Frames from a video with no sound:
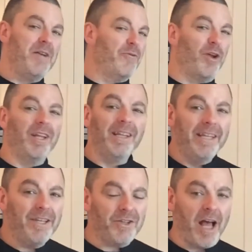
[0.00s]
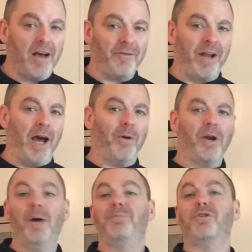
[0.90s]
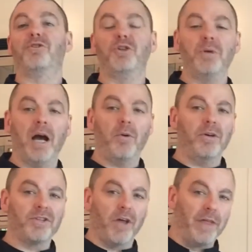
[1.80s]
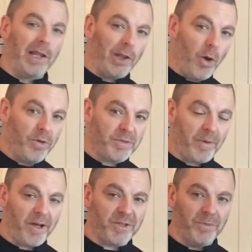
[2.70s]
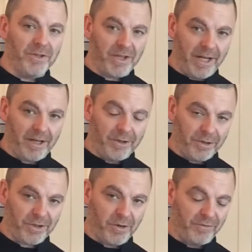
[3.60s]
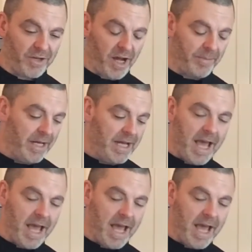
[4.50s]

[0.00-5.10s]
for at least a half an hour, up to 2 hours on the lowest possible setting on your stovetop,